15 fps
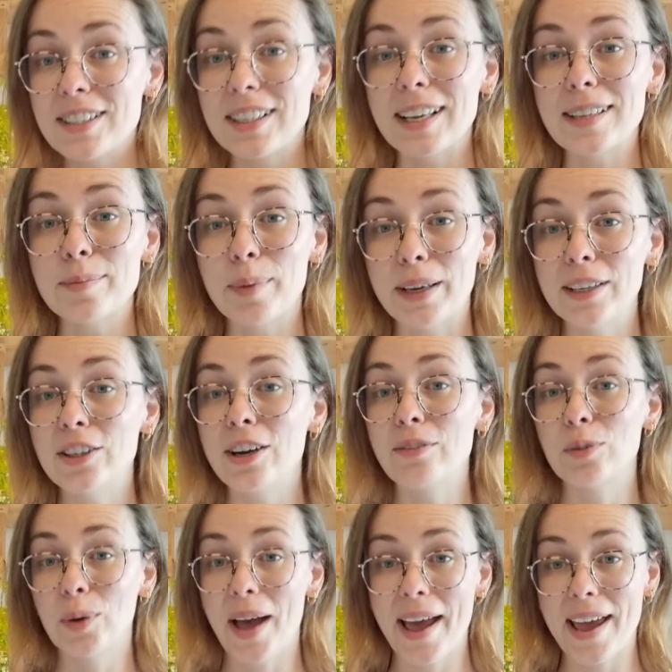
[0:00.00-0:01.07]
That's my
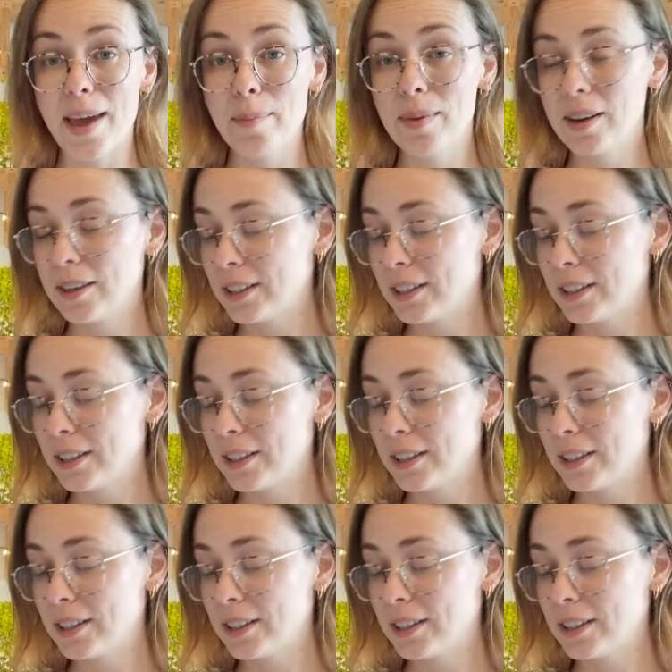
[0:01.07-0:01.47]
general aim.